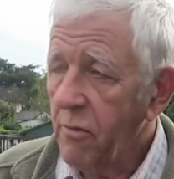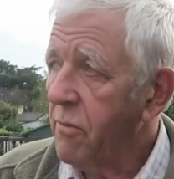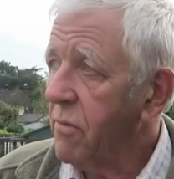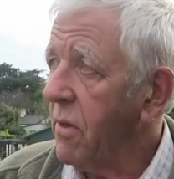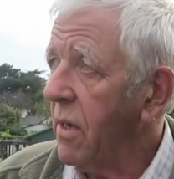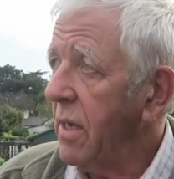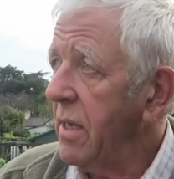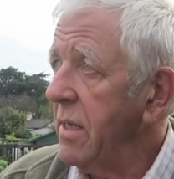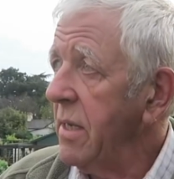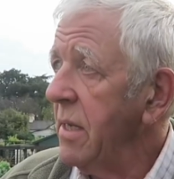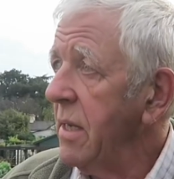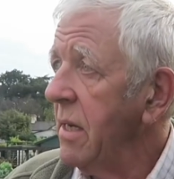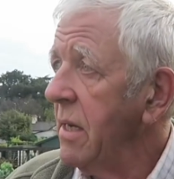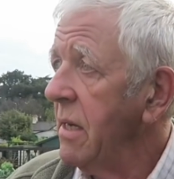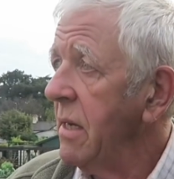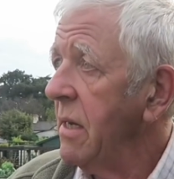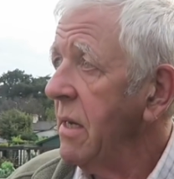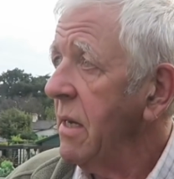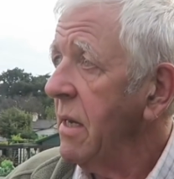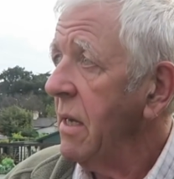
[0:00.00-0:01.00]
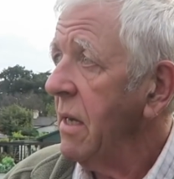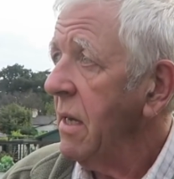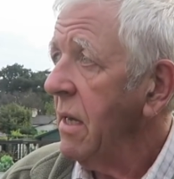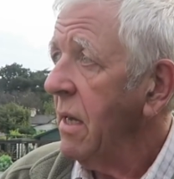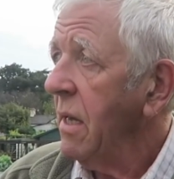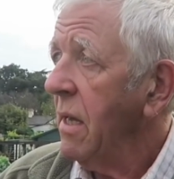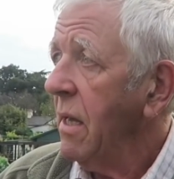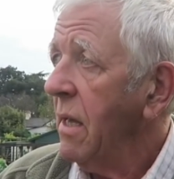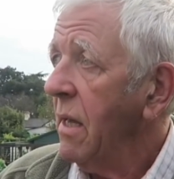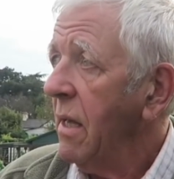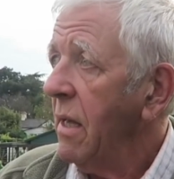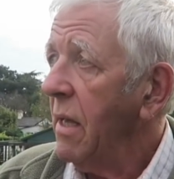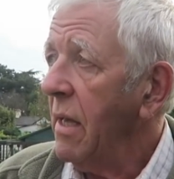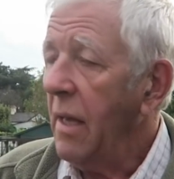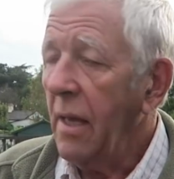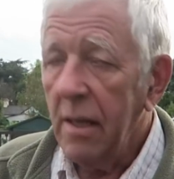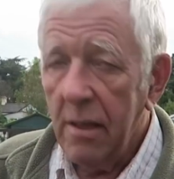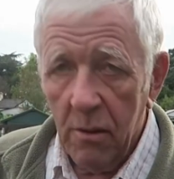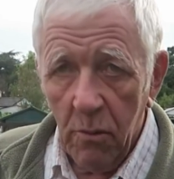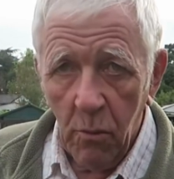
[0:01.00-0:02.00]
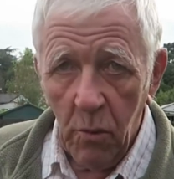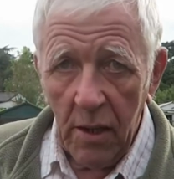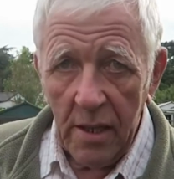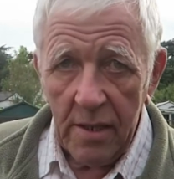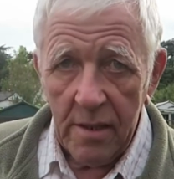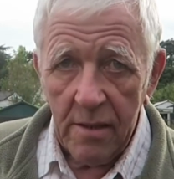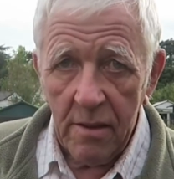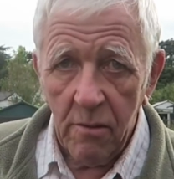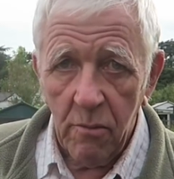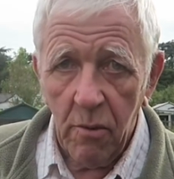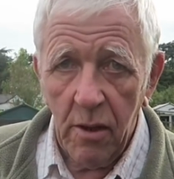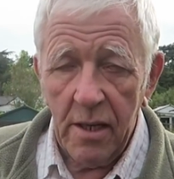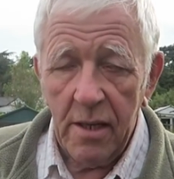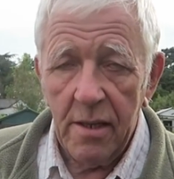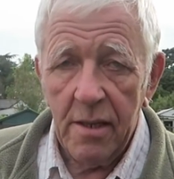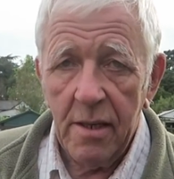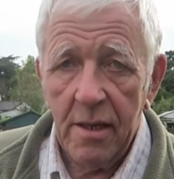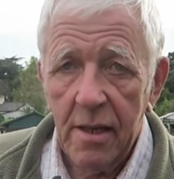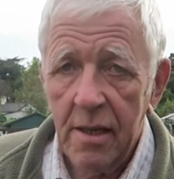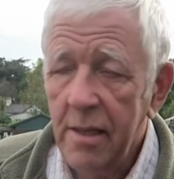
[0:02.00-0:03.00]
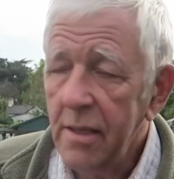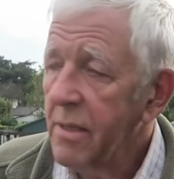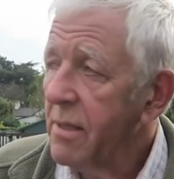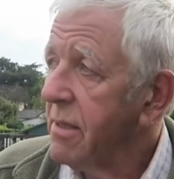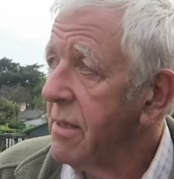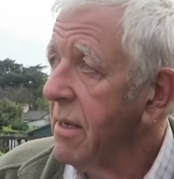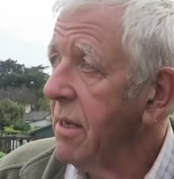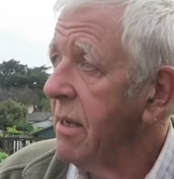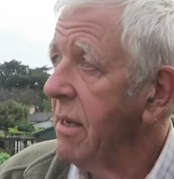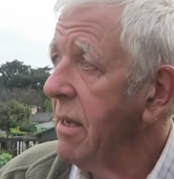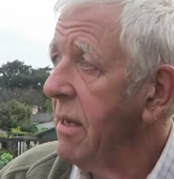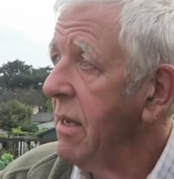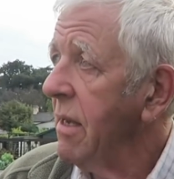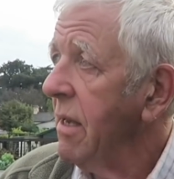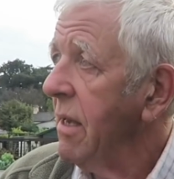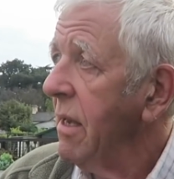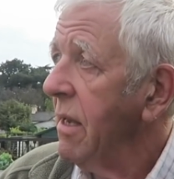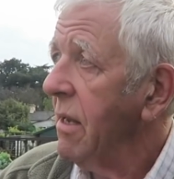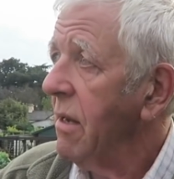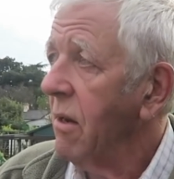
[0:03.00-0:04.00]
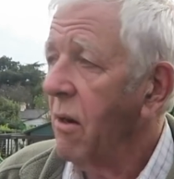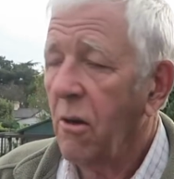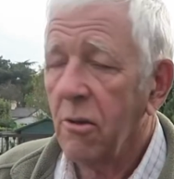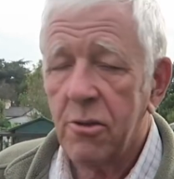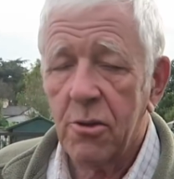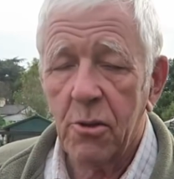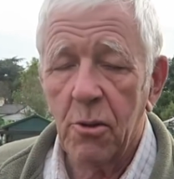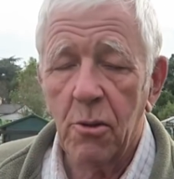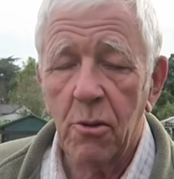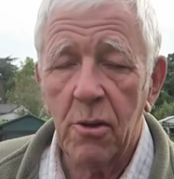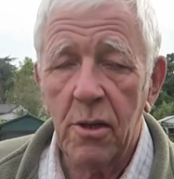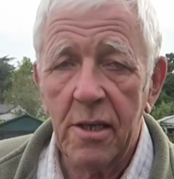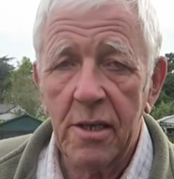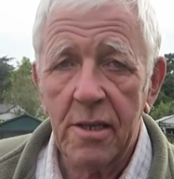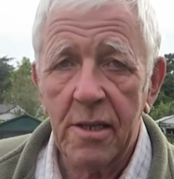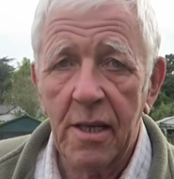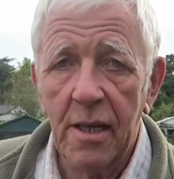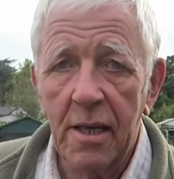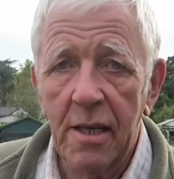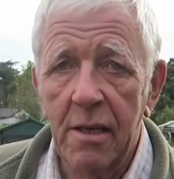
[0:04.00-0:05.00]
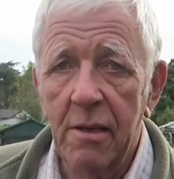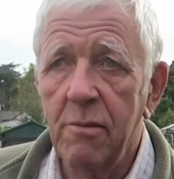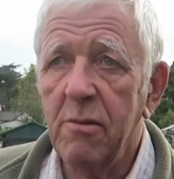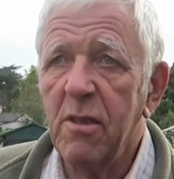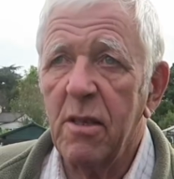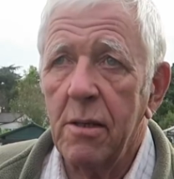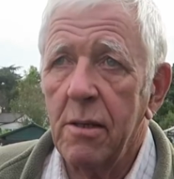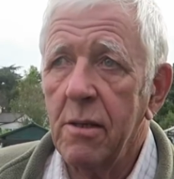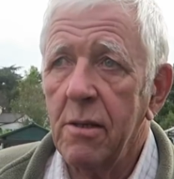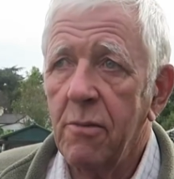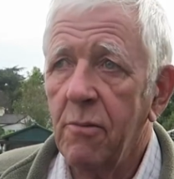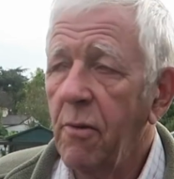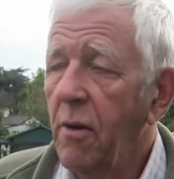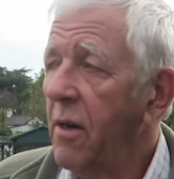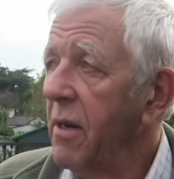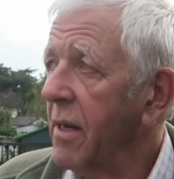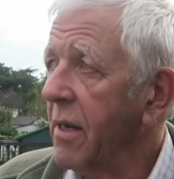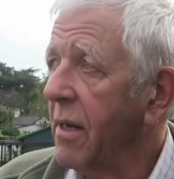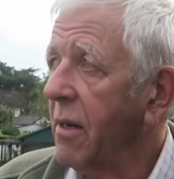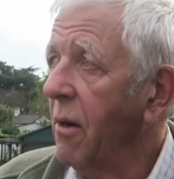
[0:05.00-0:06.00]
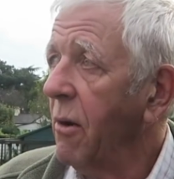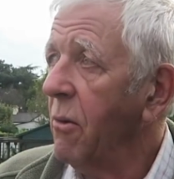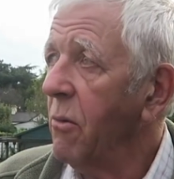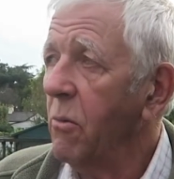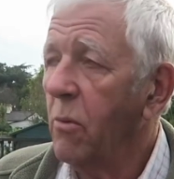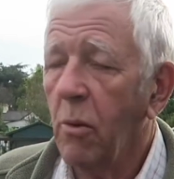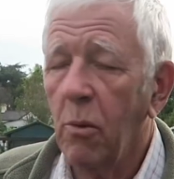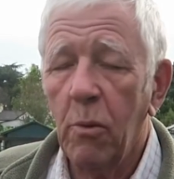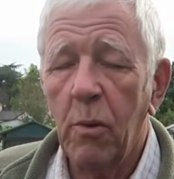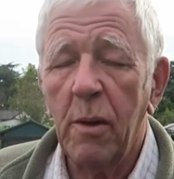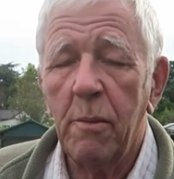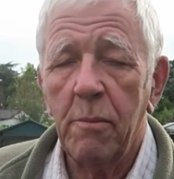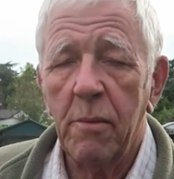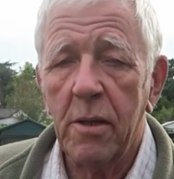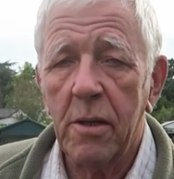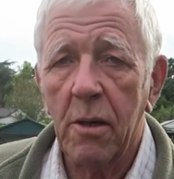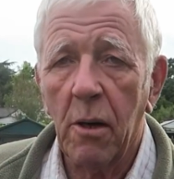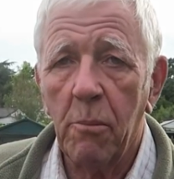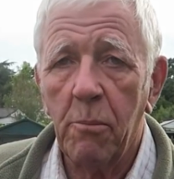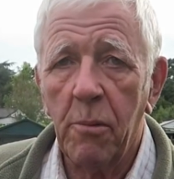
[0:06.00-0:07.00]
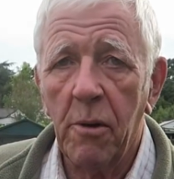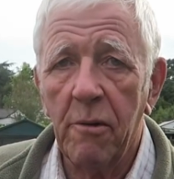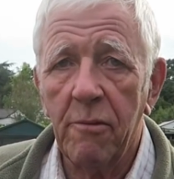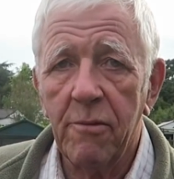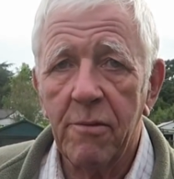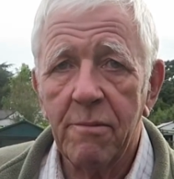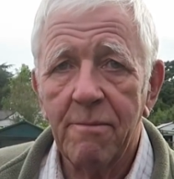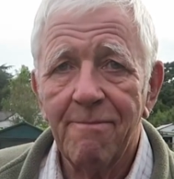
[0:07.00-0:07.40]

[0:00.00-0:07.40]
afraid, in the winter when it's lost all its leaves and it's very cold. We'll whip the top off.